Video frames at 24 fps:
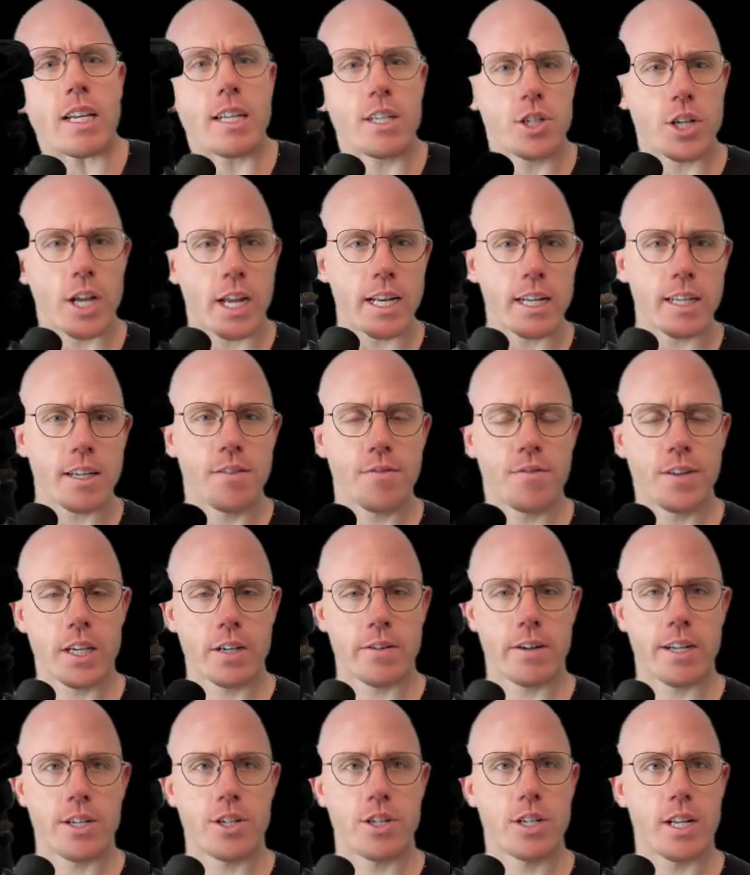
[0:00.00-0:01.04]
Chain
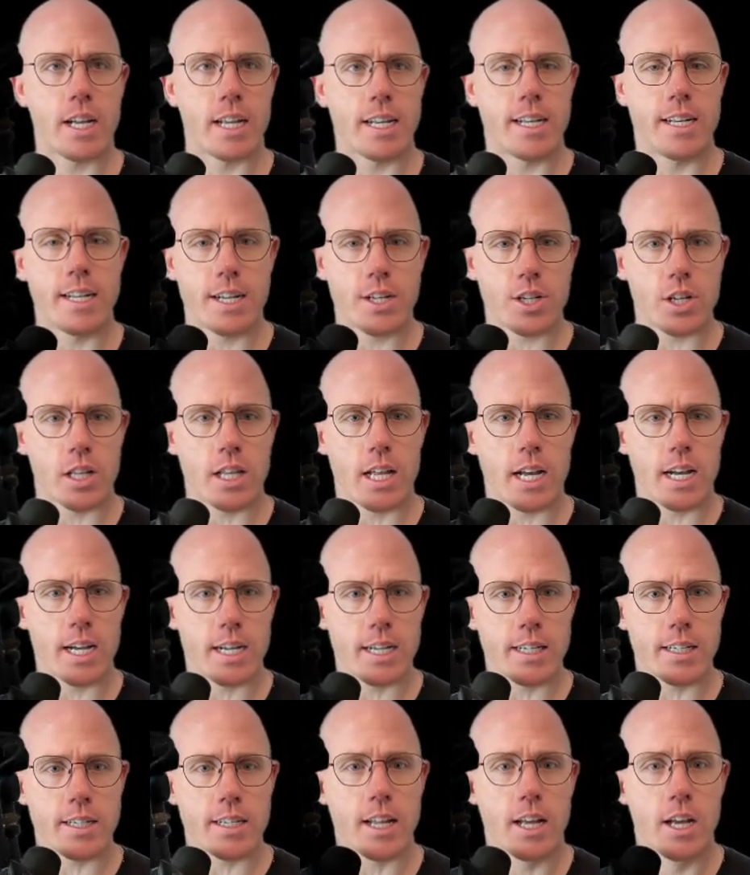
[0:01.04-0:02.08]
configuration
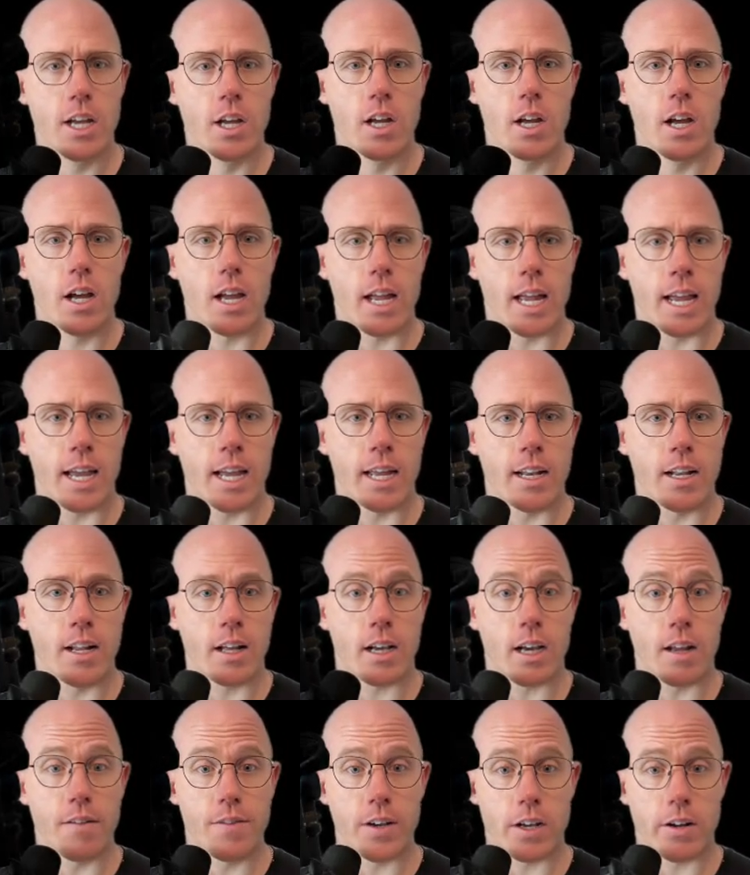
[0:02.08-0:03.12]
initialized, and
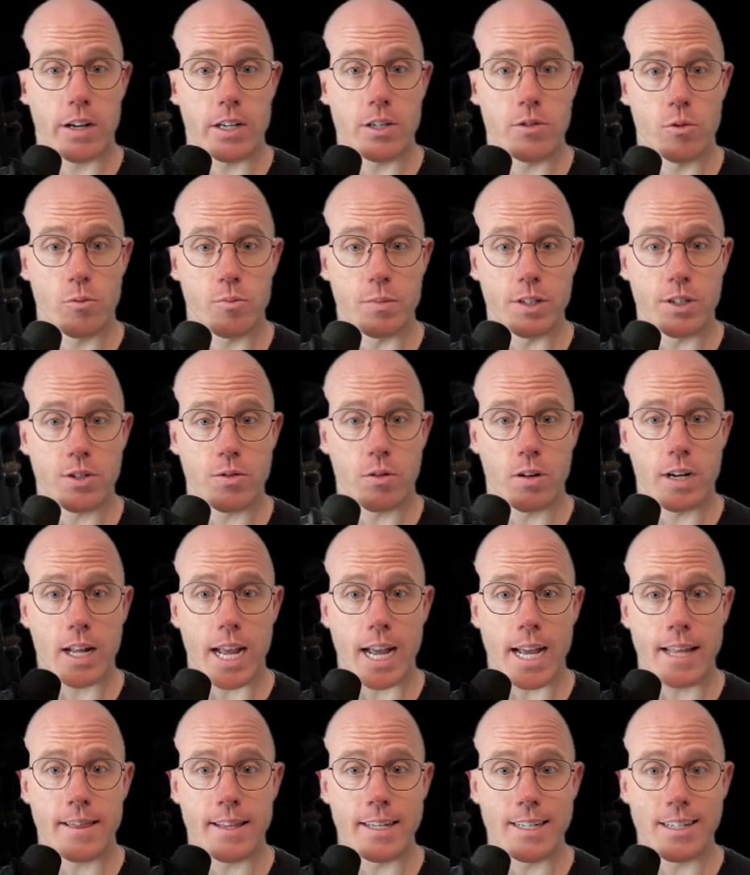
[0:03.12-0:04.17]
configuration will be stored
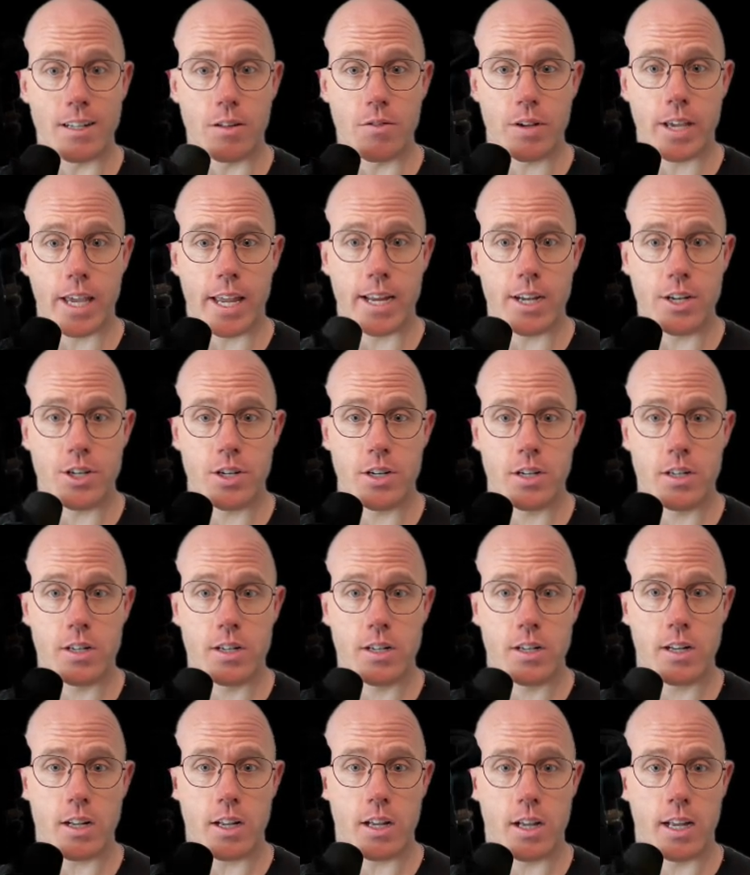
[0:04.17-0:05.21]
at this
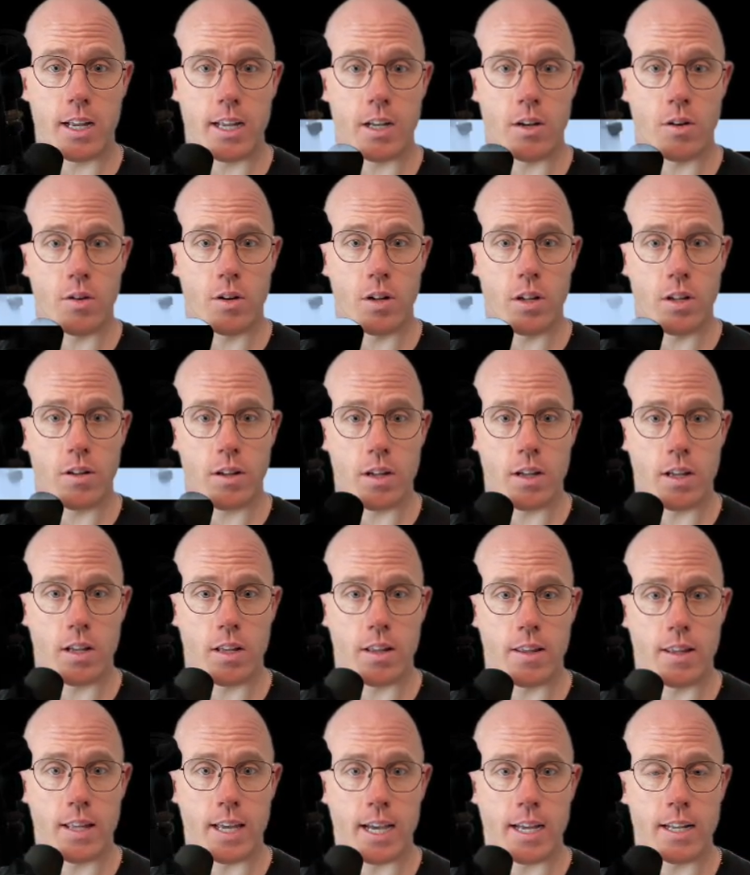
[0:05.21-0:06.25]
location, and
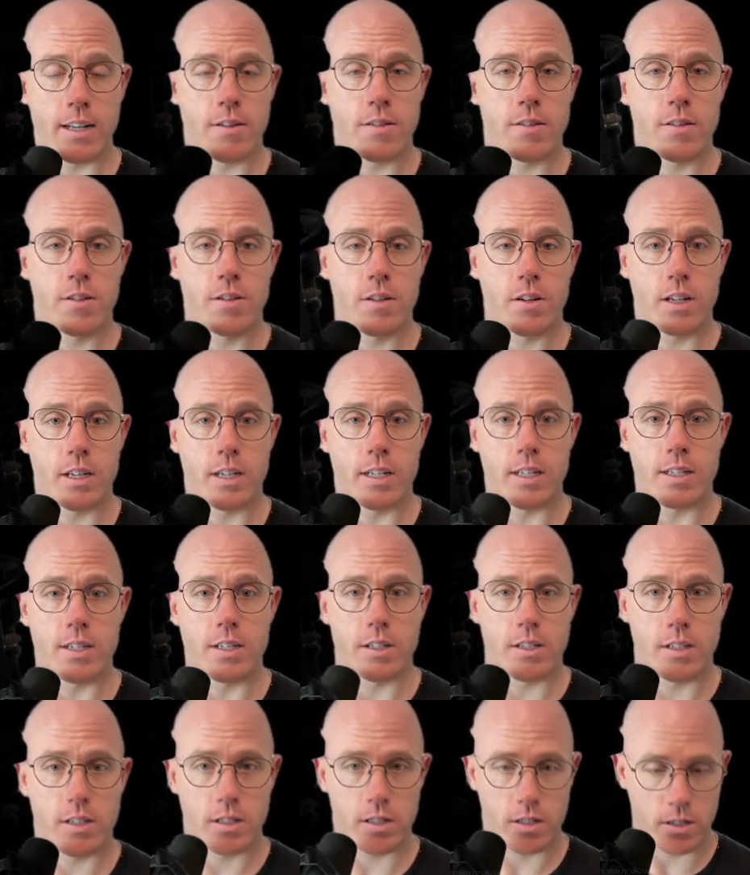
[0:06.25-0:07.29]
that
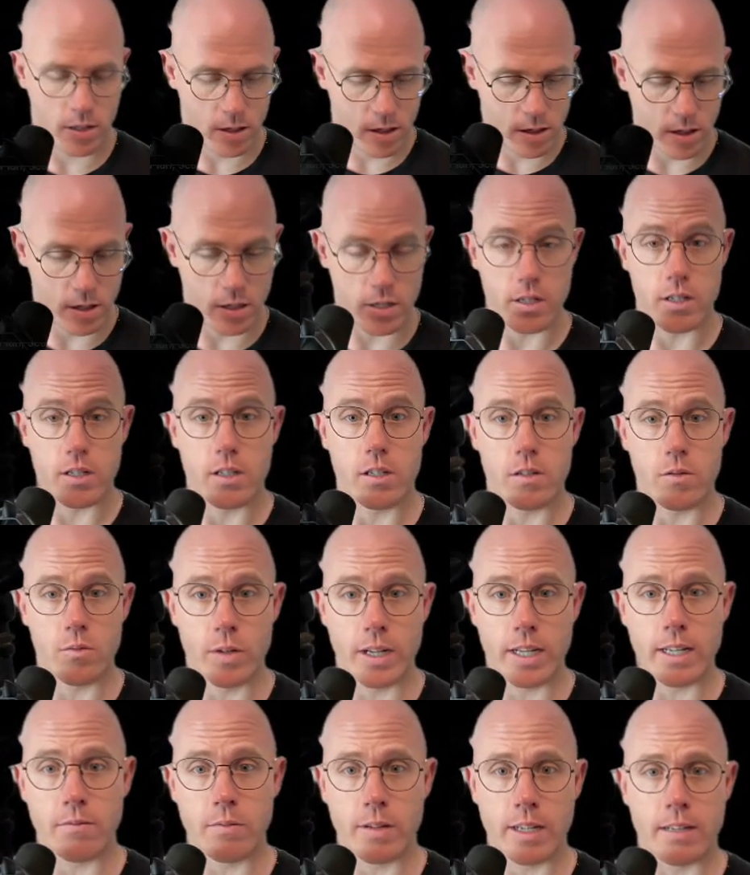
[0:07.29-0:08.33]
is
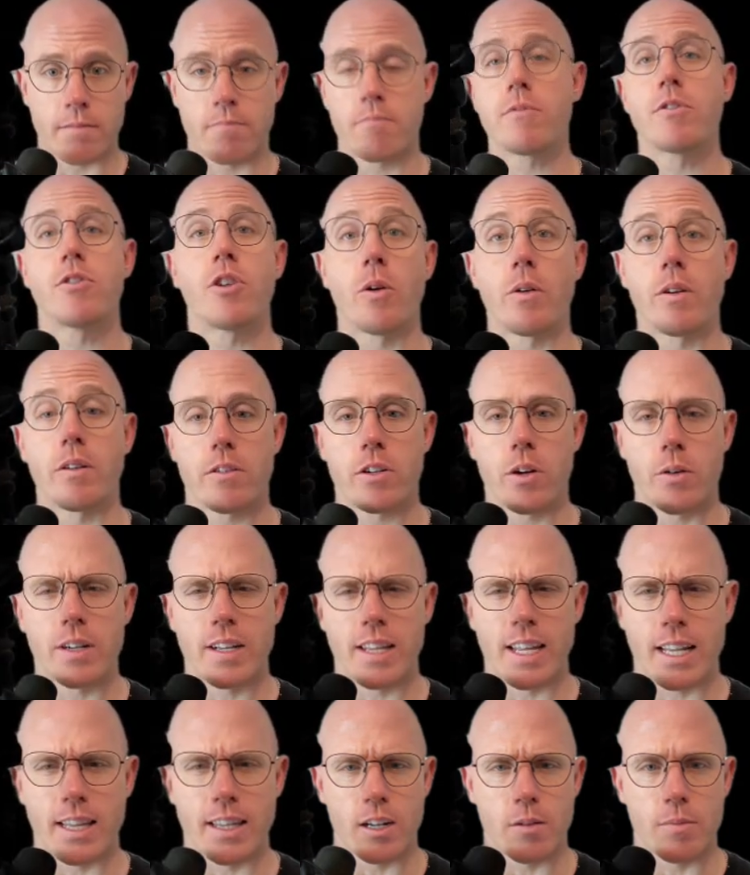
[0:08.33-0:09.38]
we can go into
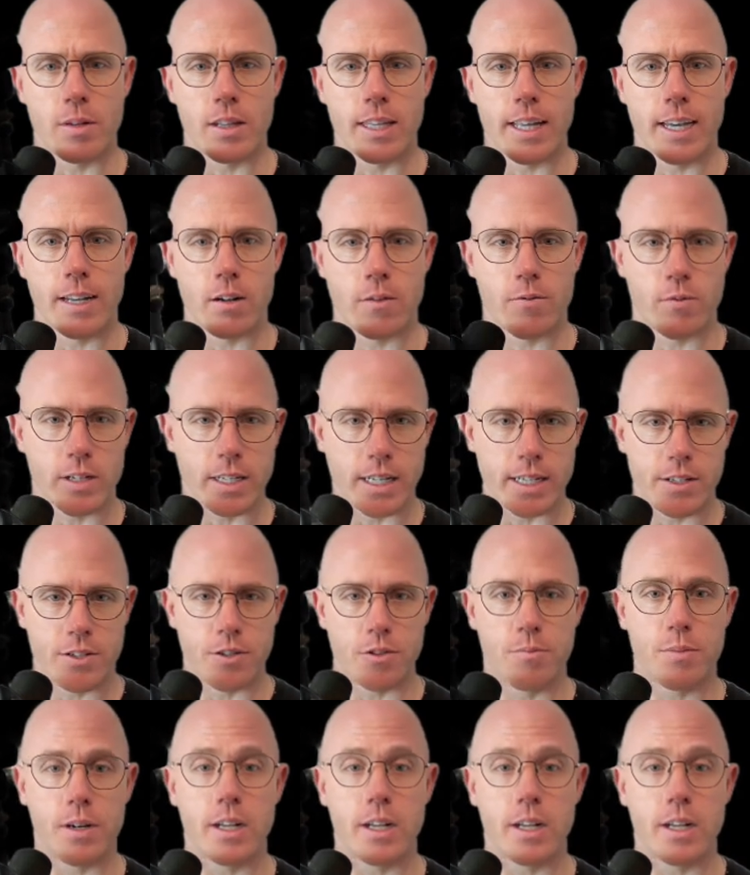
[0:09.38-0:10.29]
that a bit later if we need to.